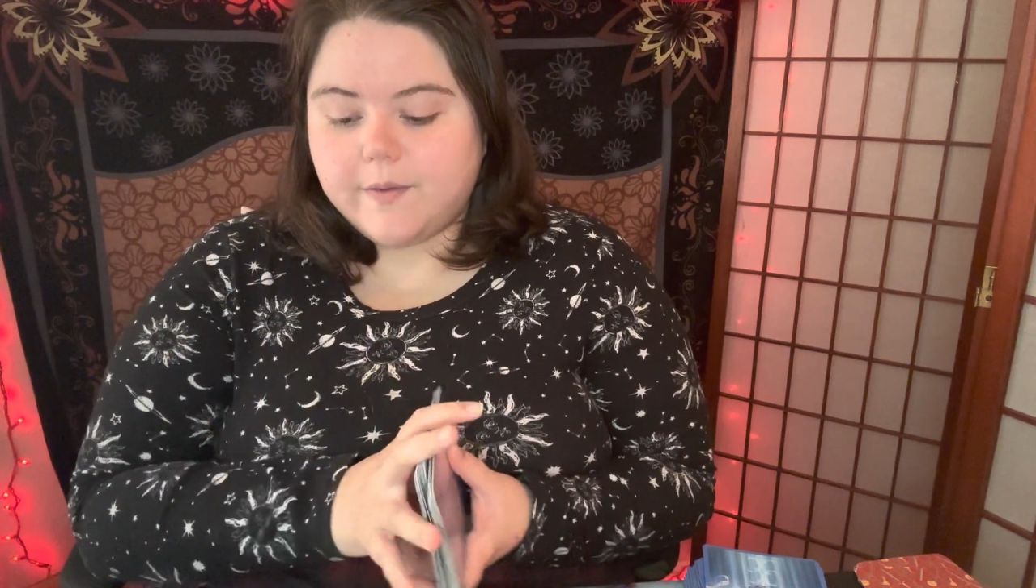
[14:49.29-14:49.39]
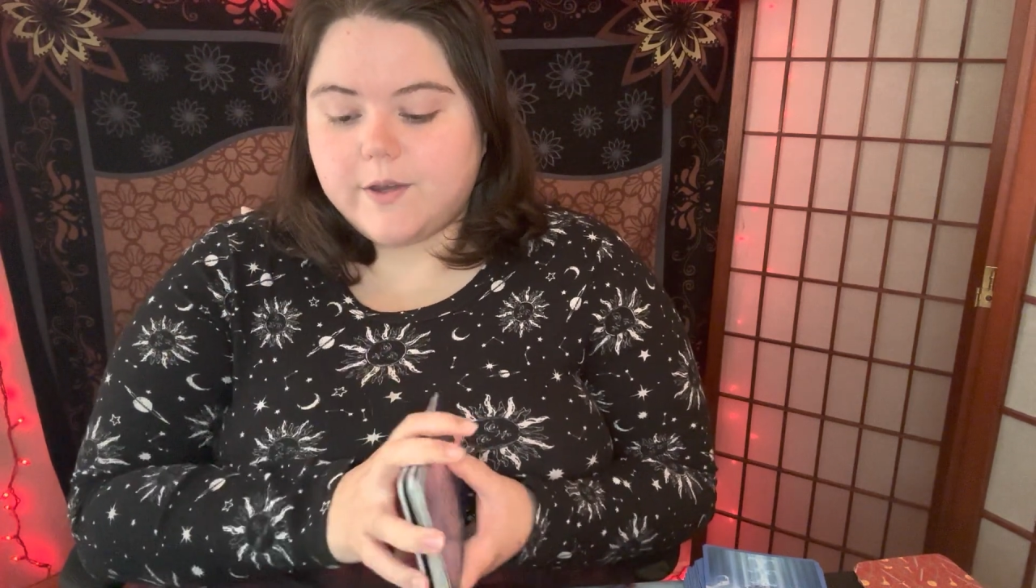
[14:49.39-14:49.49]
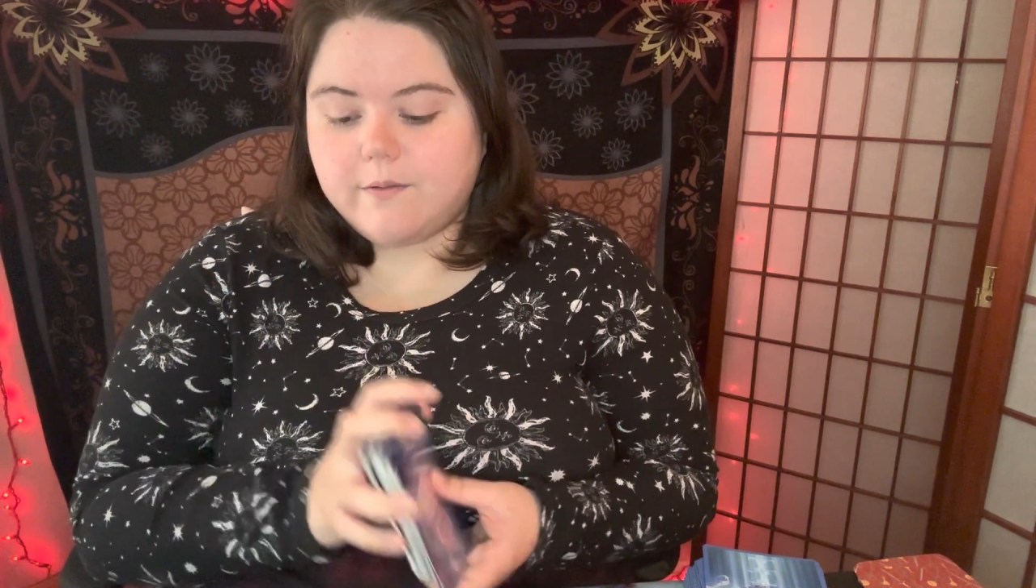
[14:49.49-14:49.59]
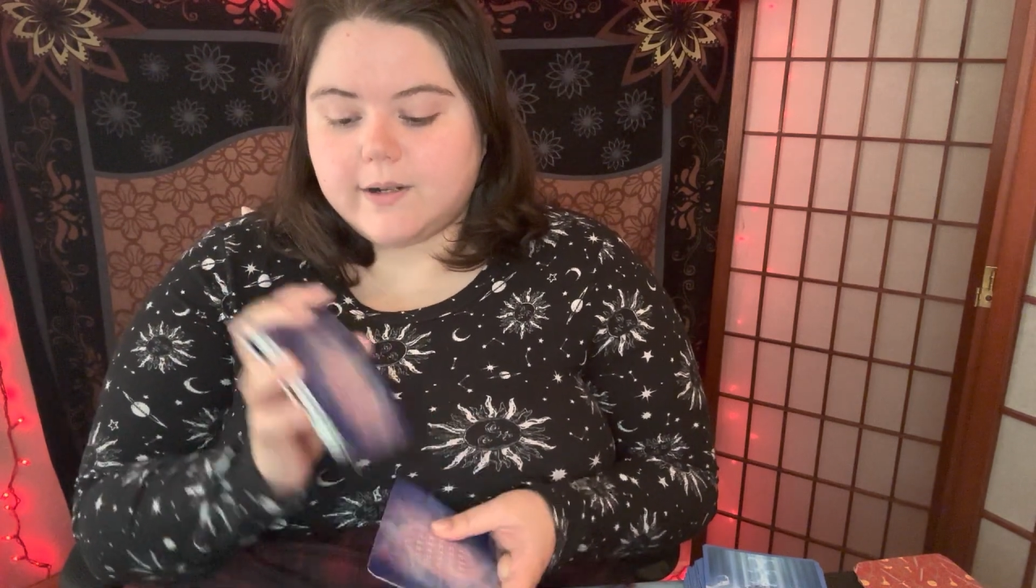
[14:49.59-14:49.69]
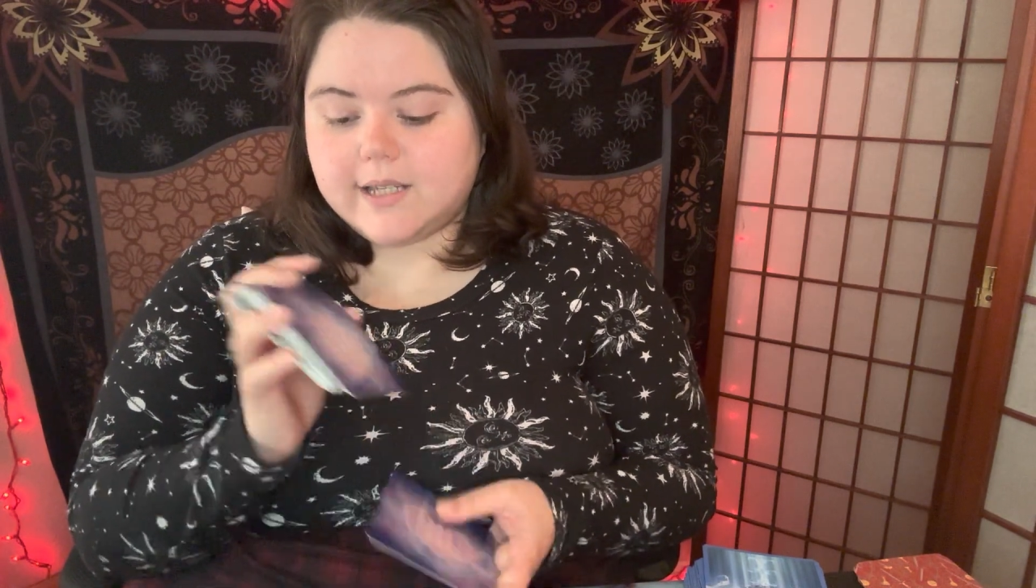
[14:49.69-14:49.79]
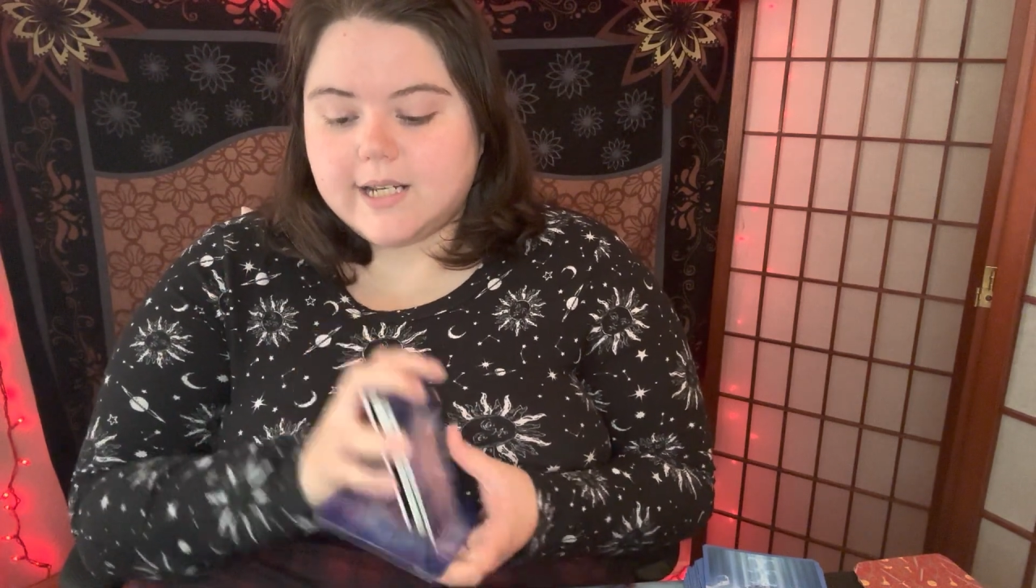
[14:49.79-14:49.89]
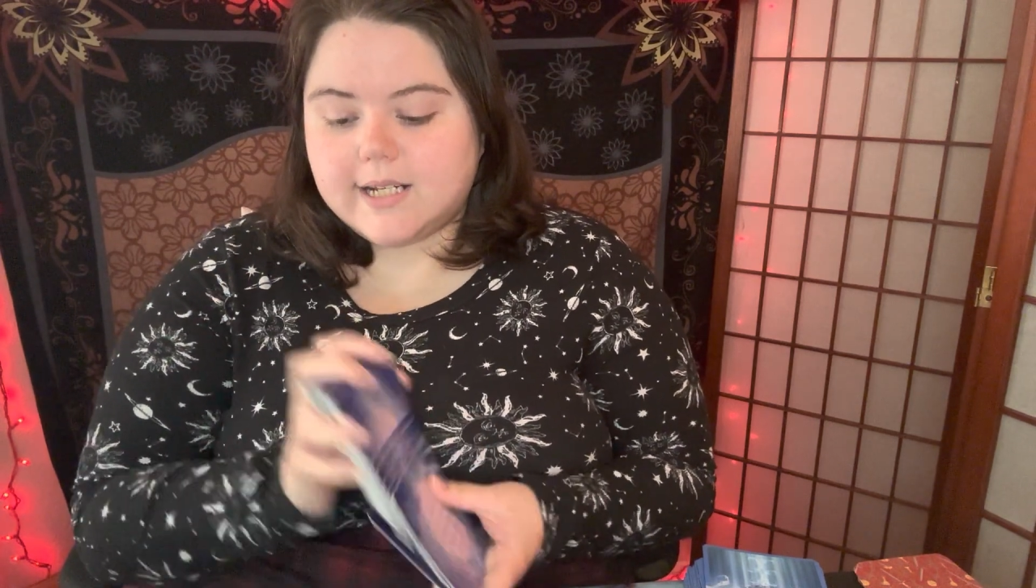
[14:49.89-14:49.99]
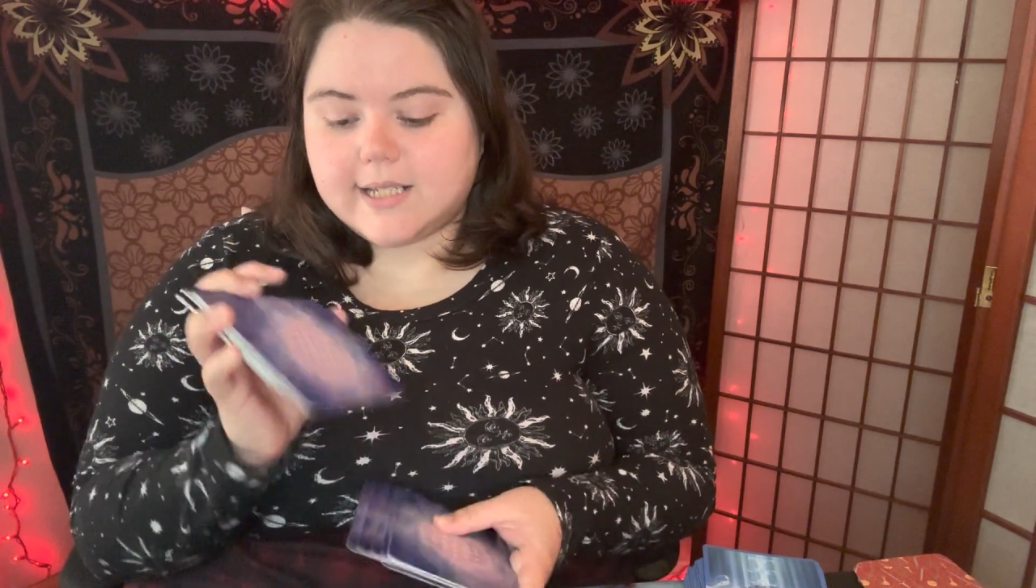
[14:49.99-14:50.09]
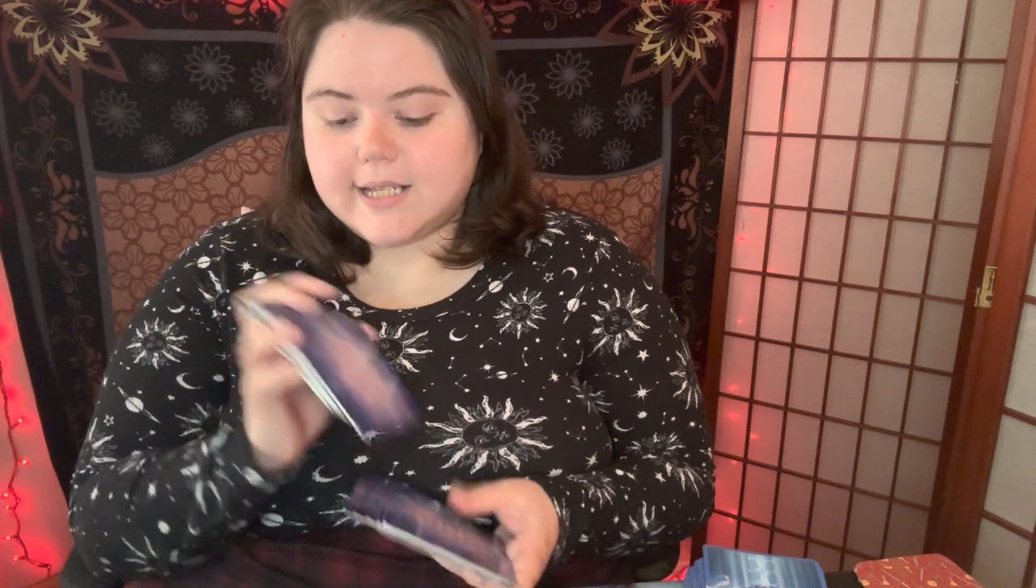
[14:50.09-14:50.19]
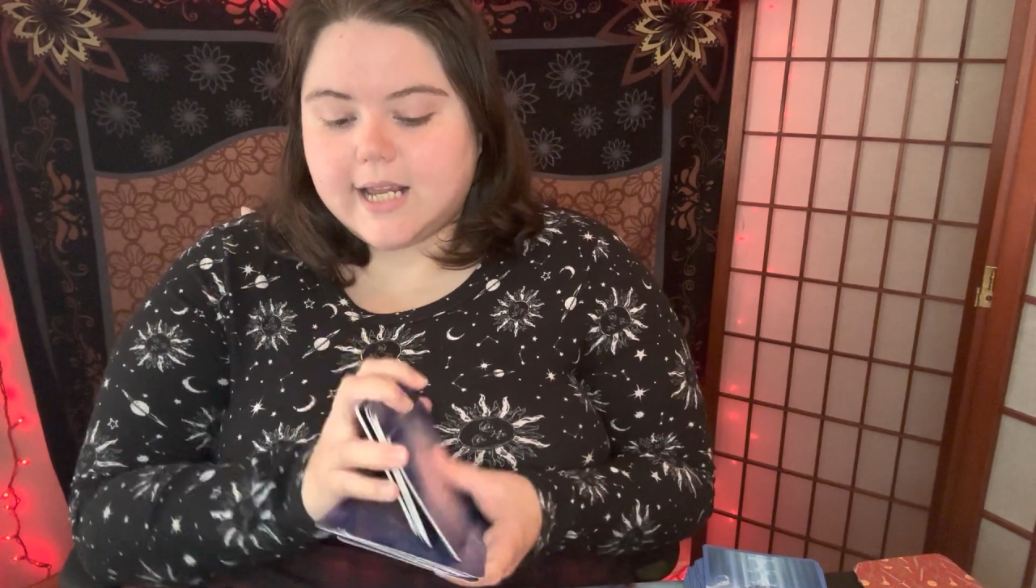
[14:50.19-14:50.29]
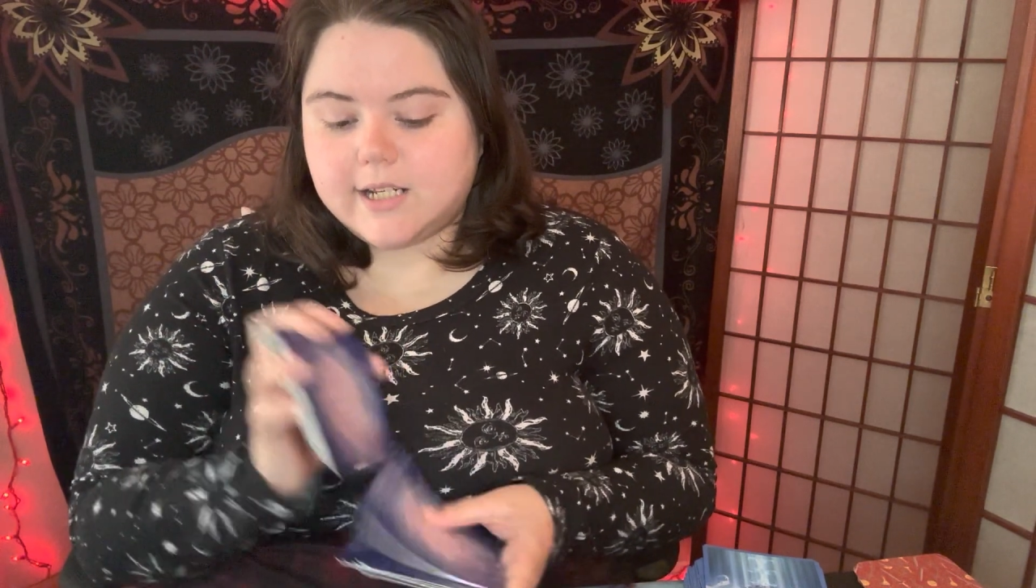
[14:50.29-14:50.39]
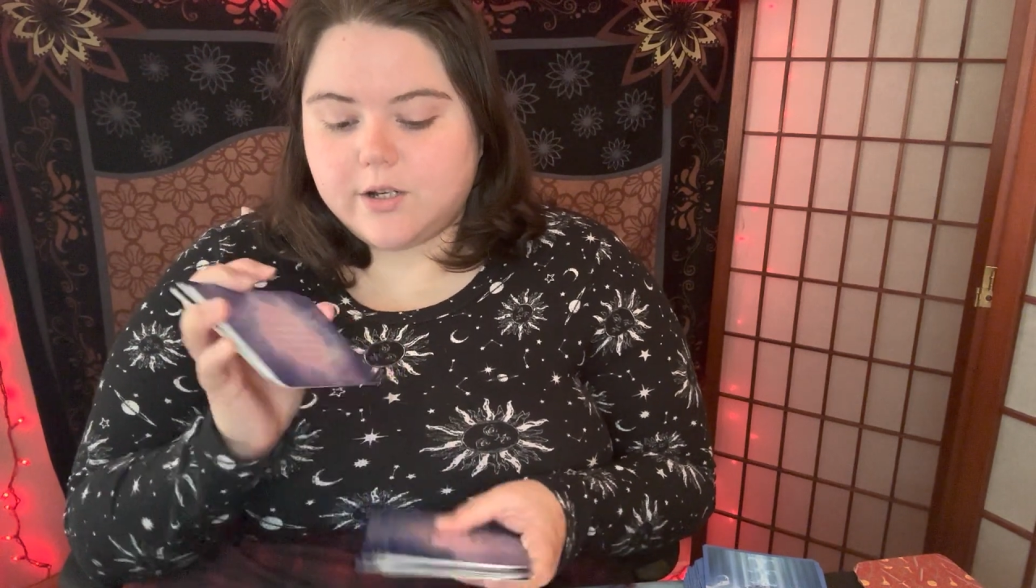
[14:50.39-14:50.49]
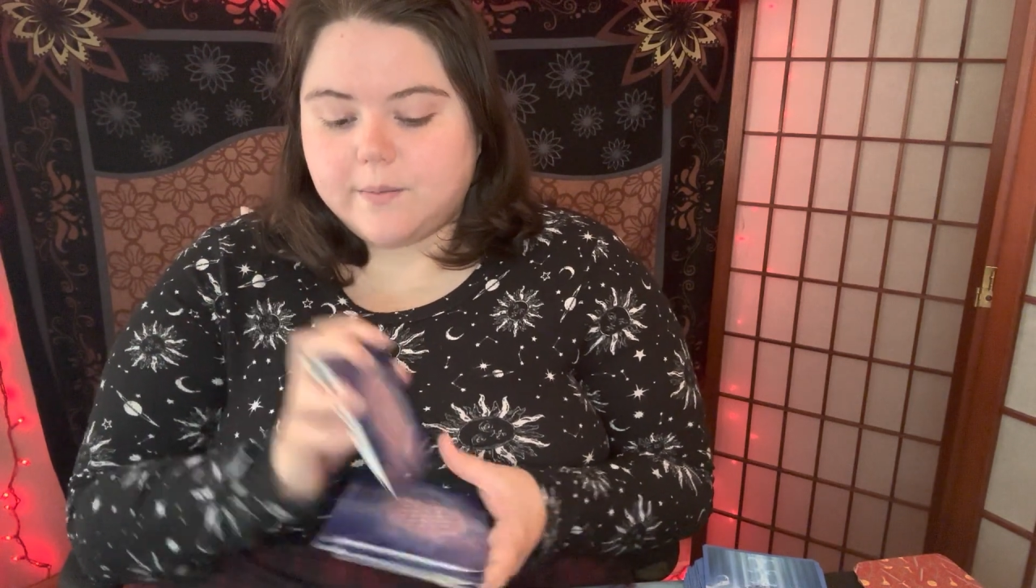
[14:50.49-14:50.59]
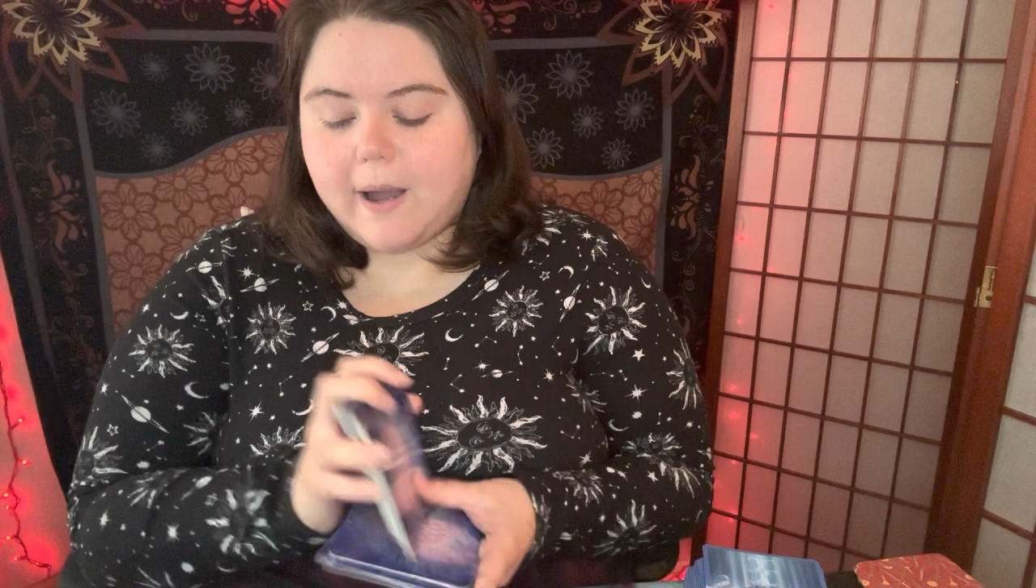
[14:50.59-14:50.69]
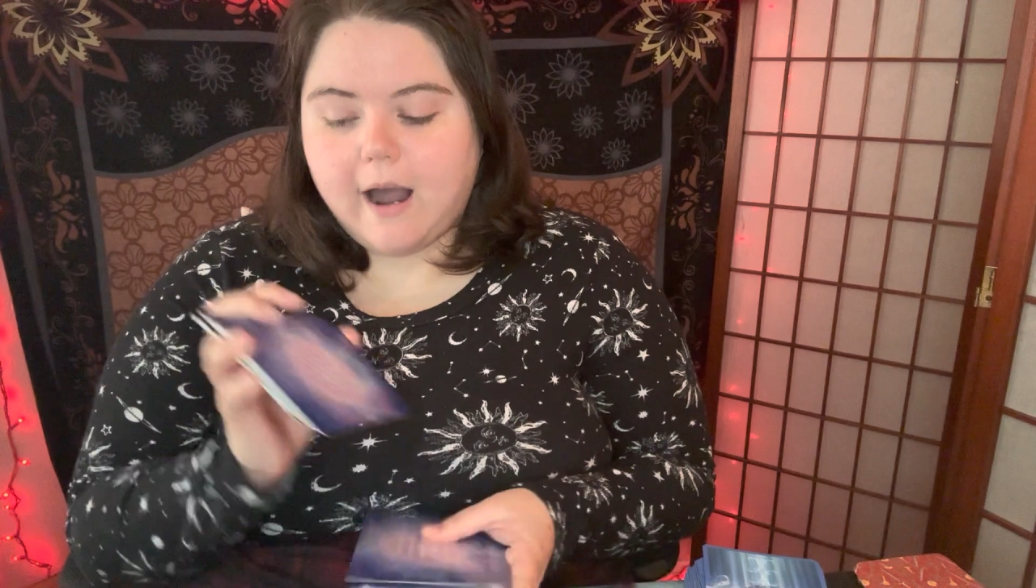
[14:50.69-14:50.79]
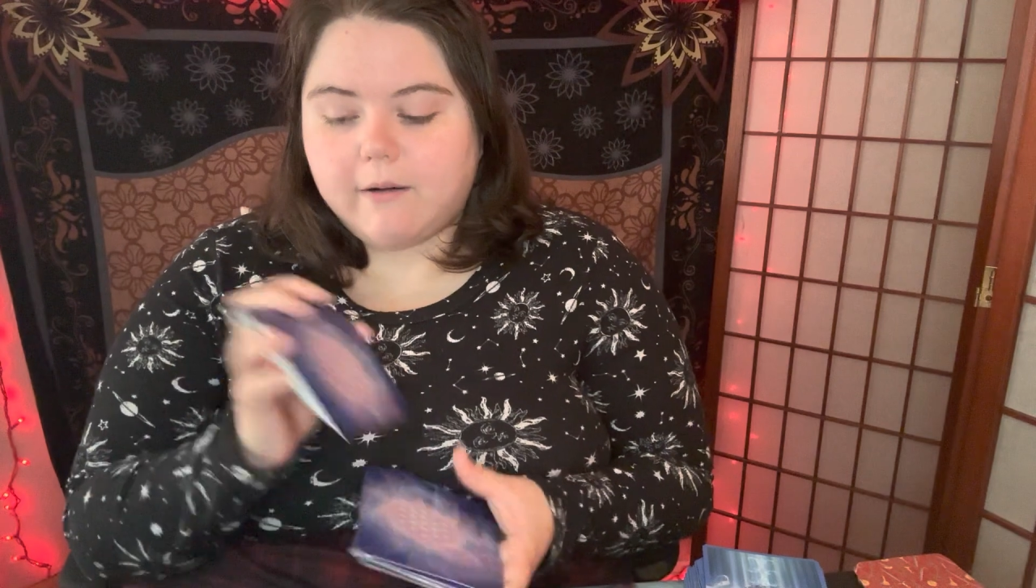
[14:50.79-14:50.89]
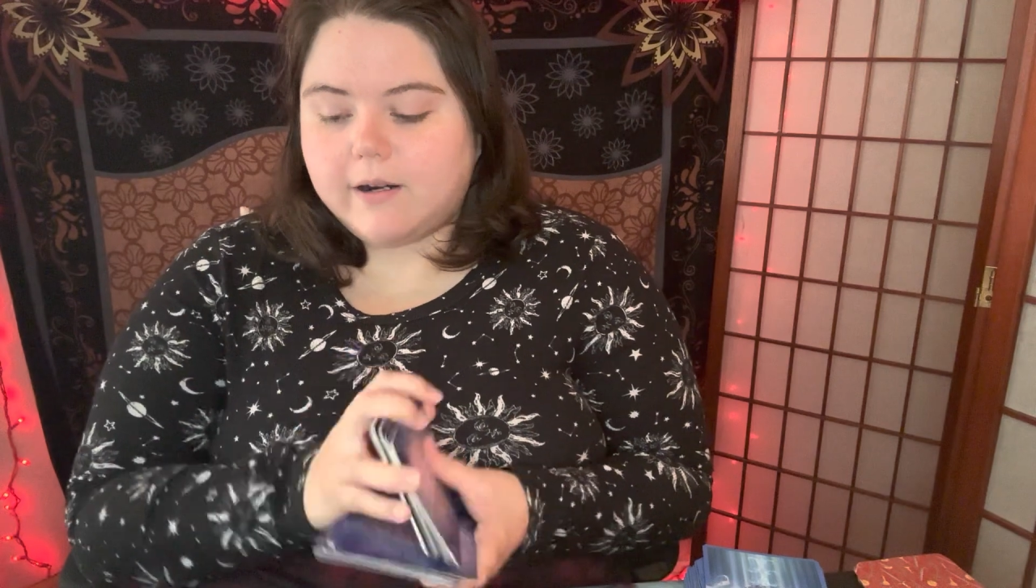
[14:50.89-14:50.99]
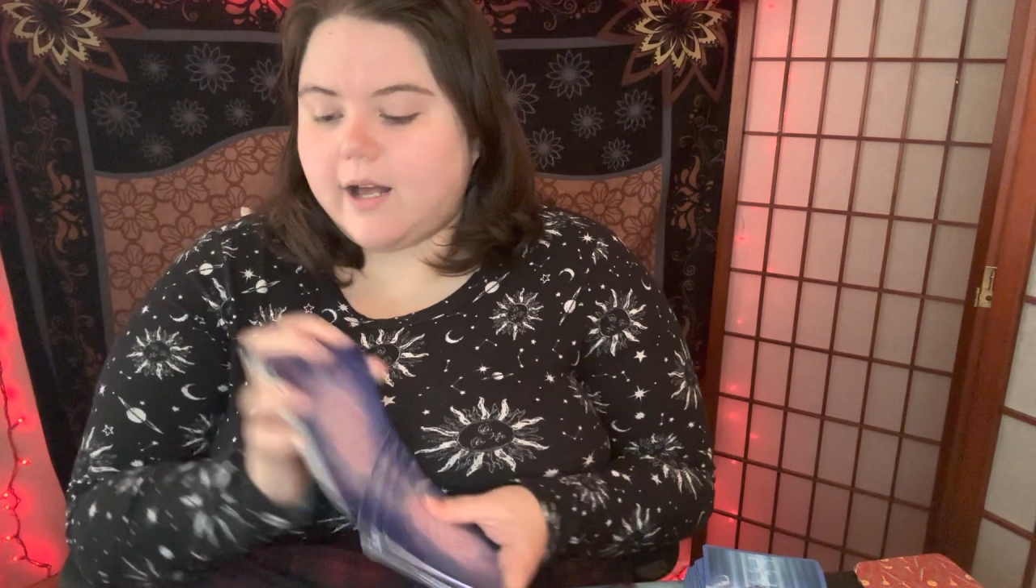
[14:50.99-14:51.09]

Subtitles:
You really need to stand in your power,